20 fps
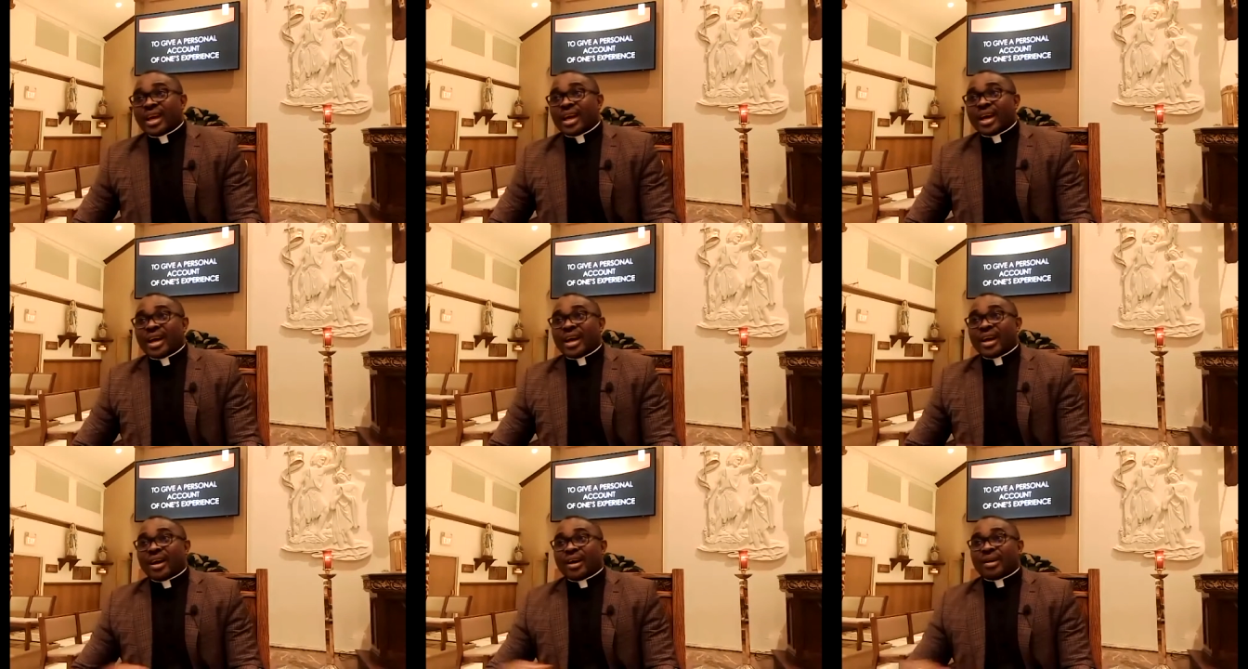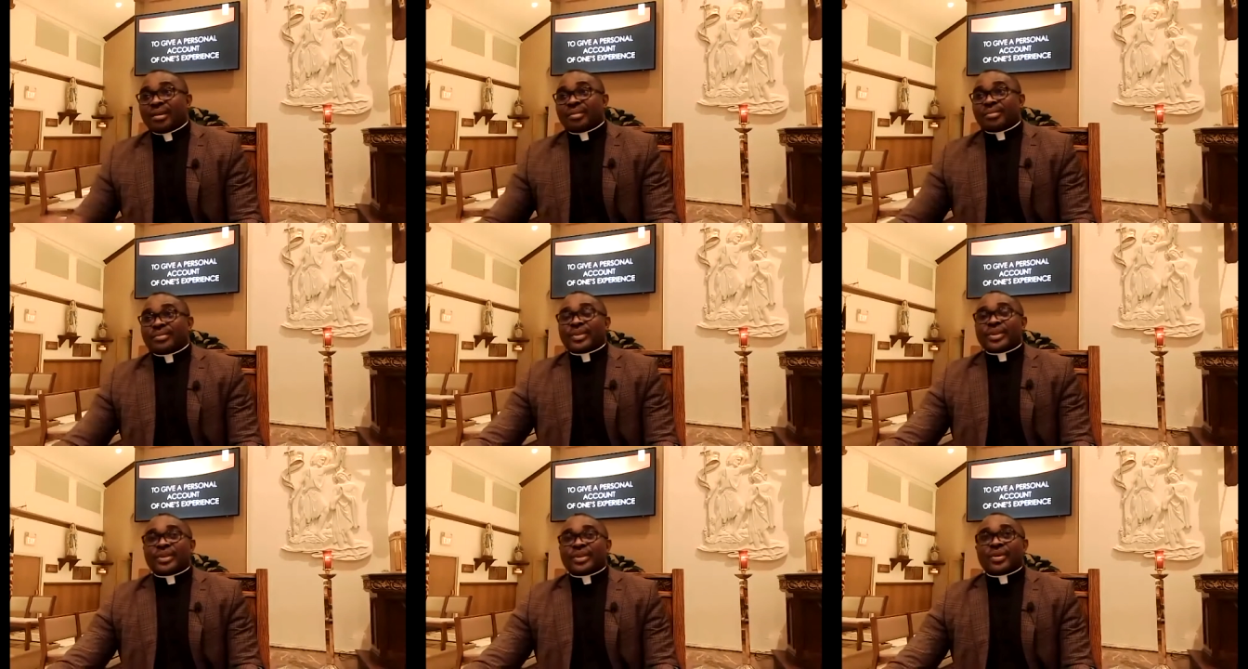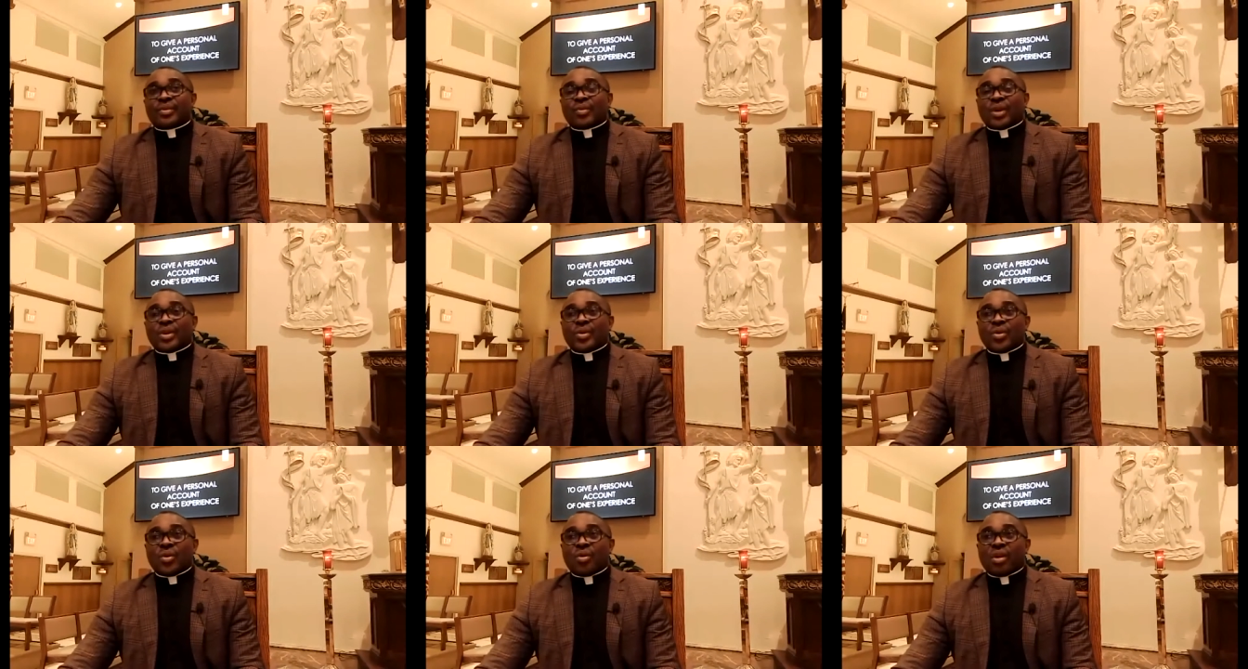um, when
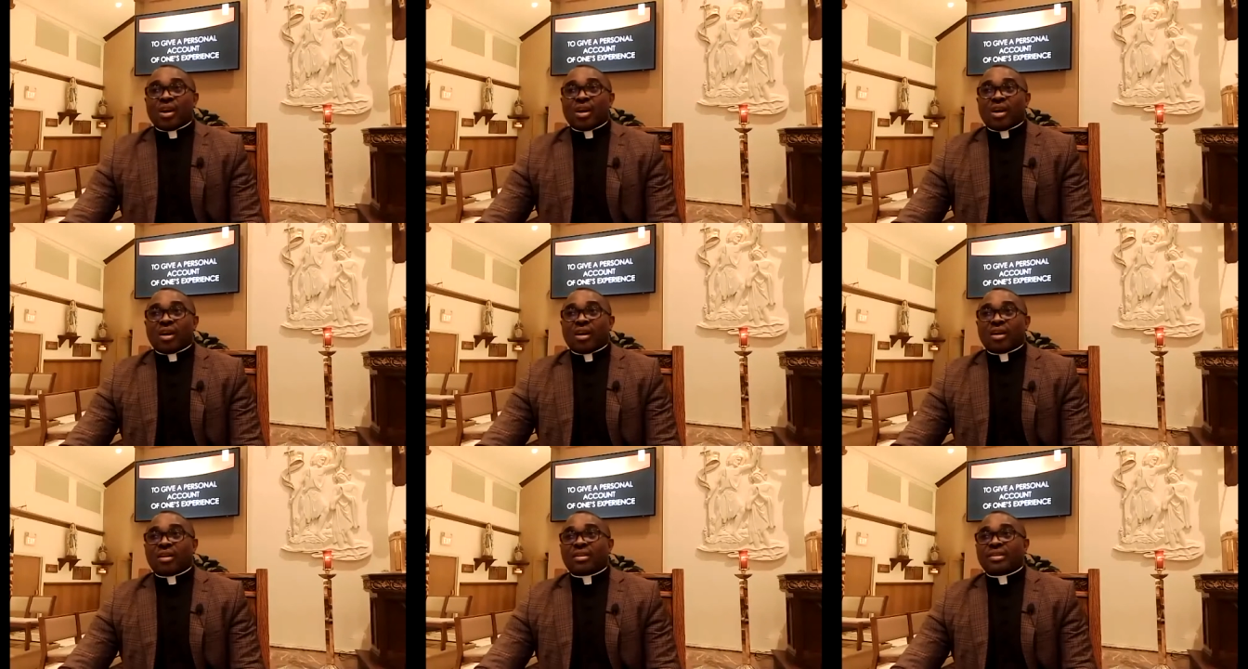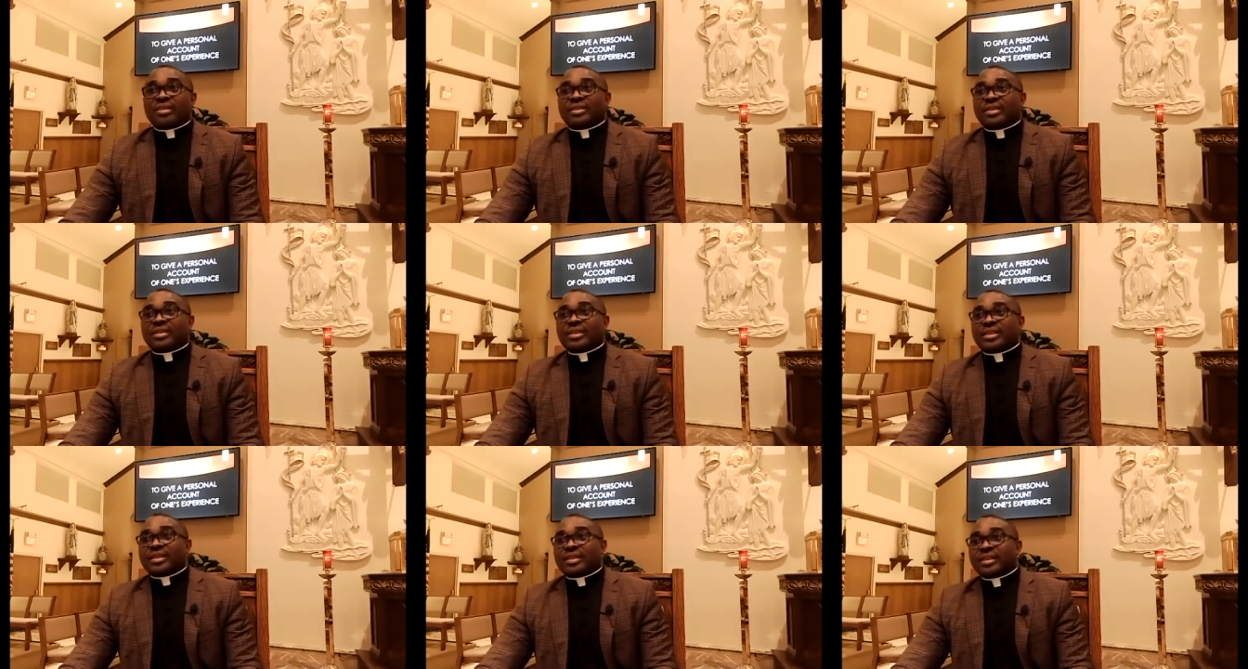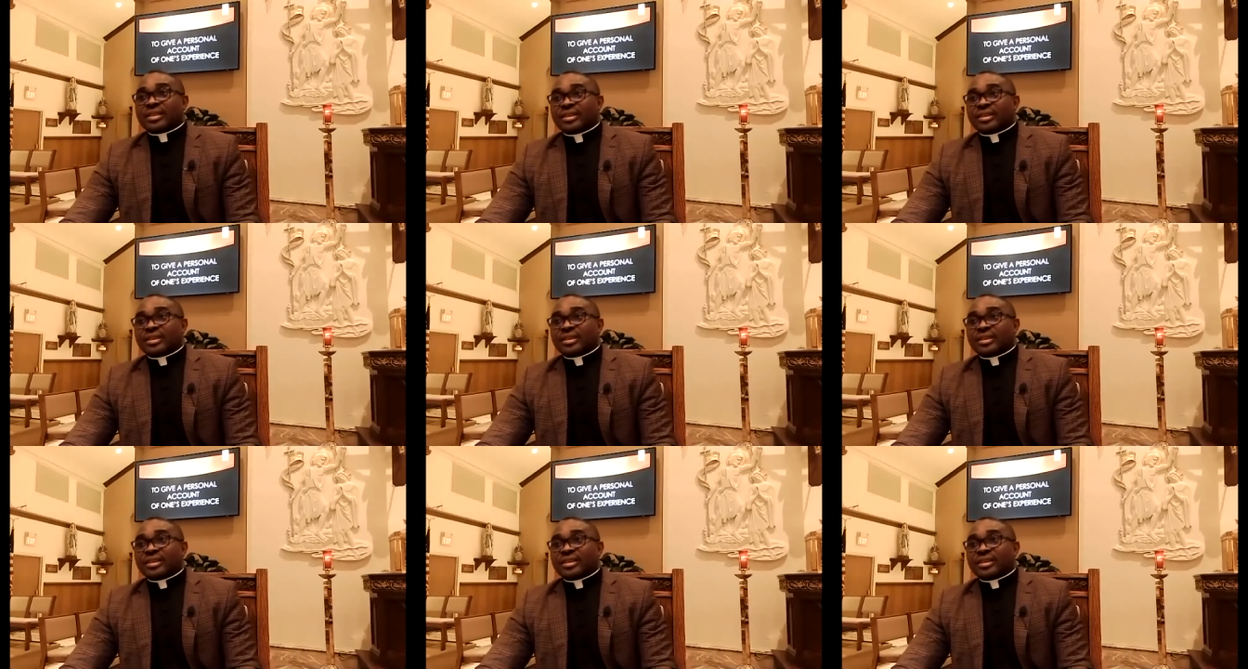you are